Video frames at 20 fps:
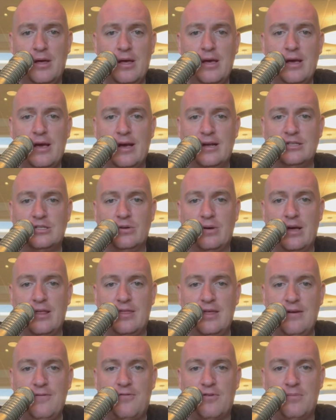And so I
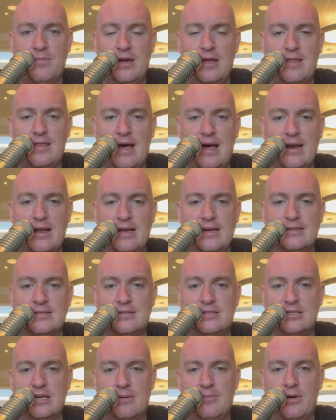think for me, that is
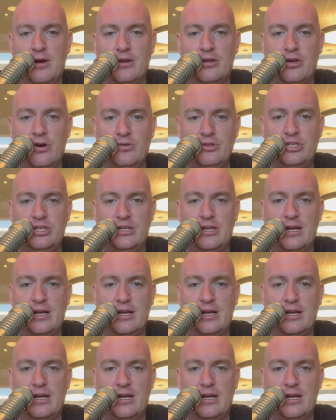some on coaching.